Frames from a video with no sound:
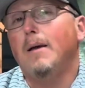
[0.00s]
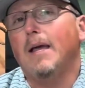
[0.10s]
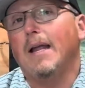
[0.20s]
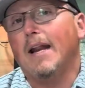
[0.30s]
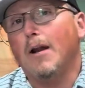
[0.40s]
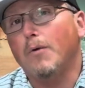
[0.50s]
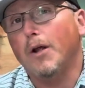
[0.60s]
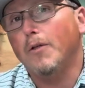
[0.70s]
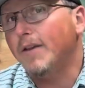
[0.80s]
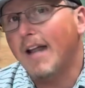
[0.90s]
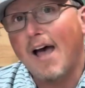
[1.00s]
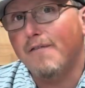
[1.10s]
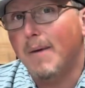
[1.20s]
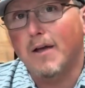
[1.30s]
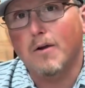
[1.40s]
And I don't know the knife
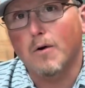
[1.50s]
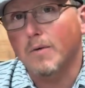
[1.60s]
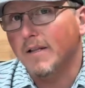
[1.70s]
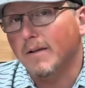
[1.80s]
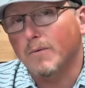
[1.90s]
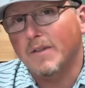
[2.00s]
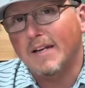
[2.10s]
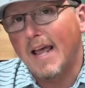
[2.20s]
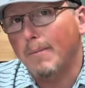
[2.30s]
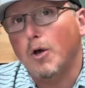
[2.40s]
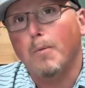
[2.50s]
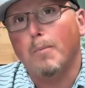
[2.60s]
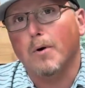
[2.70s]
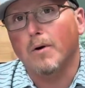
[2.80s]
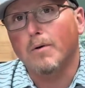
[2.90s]
maker with the name
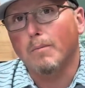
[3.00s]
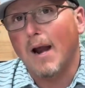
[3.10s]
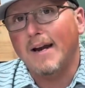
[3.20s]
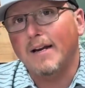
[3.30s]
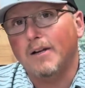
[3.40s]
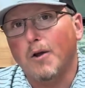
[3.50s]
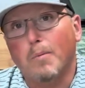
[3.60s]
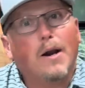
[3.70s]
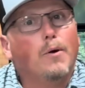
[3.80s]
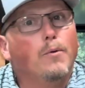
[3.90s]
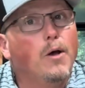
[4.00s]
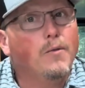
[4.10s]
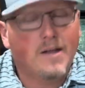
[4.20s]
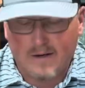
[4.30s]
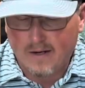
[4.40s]
Cooper, branded Cooper. I don't know
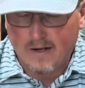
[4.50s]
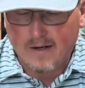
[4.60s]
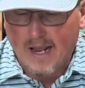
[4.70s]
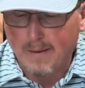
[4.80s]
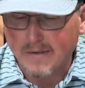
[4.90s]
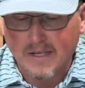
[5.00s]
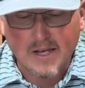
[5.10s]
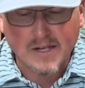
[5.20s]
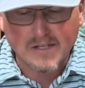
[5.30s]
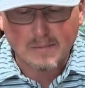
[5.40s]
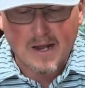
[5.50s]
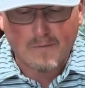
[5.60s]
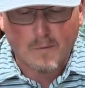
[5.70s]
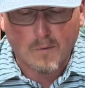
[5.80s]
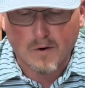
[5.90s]
that name as a custom knife
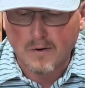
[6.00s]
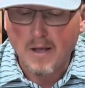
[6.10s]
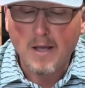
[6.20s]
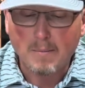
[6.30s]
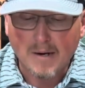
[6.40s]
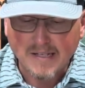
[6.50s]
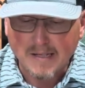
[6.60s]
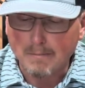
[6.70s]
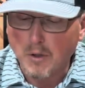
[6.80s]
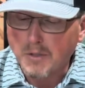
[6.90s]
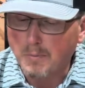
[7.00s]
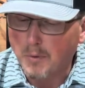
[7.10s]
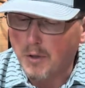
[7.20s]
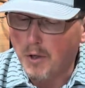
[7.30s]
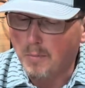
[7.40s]
world. But I see multiple
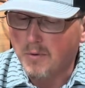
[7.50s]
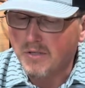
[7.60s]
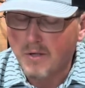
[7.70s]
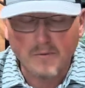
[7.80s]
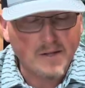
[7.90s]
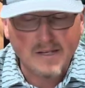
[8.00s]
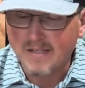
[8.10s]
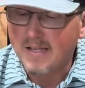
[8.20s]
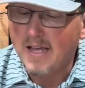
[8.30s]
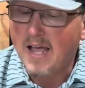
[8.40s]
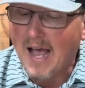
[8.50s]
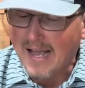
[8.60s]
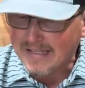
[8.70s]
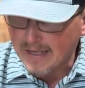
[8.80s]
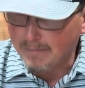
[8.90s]
Coopers on this. I
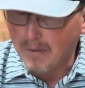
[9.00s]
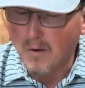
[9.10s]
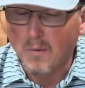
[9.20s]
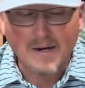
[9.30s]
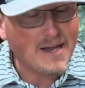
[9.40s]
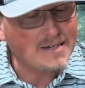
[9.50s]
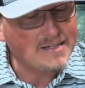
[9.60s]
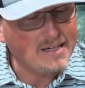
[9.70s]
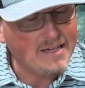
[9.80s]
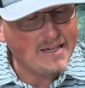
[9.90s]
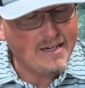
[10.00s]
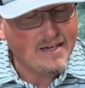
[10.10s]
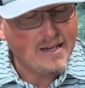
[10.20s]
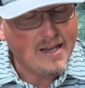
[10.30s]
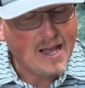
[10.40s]
see a Buck 119.
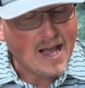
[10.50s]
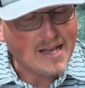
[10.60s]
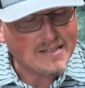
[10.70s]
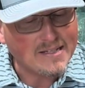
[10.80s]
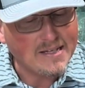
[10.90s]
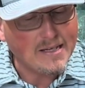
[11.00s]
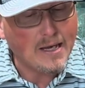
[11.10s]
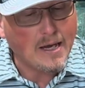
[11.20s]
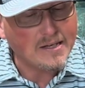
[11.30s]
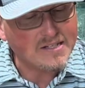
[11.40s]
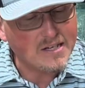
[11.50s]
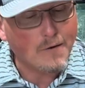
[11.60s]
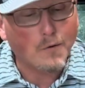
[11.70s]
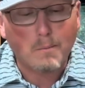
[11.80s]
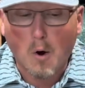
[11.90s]
I see
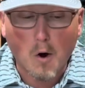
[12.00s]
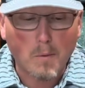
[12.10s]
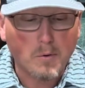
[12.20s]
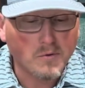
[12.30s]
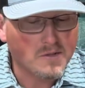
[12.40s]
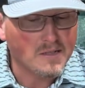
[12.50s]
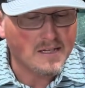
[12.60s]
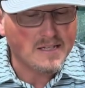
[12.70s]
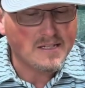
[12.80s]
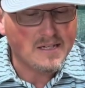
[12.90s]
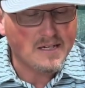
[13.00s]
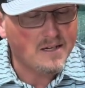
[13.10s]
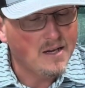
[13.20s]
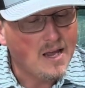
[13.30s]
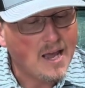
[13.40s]
several marbles listed,
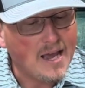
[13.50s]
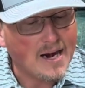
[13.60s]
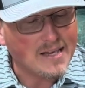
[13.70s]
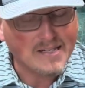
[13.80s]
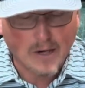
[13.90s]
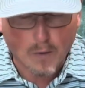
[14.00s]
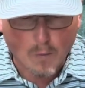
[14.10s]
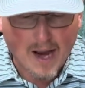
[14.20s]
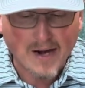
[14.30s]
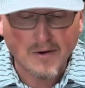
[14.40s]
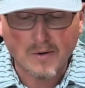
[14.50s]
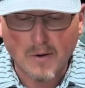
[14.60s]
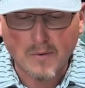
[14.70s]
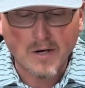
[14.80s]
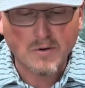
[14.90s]
and I see a Randall
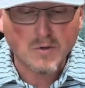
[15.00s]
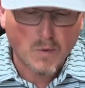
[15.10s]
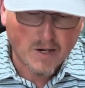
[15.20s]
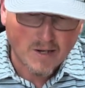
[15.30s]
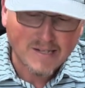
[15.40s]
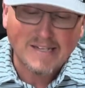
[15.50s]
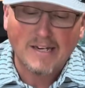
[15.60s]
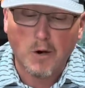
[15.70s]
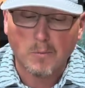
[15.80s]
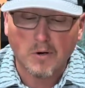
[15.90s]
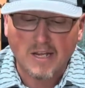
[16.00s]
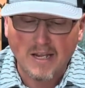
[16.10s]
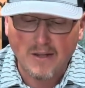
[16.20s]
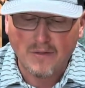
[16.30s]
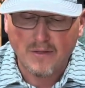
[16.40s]
on here as well. I see an Elmer
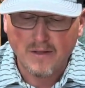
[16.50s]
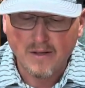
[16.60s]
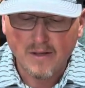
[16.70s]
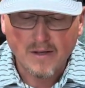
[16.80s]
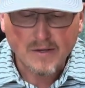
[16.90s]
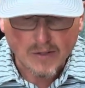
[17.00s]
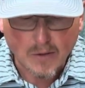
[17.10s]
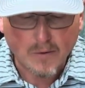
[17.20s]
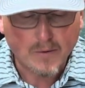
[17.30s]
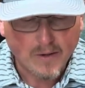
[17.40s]
Keith. So,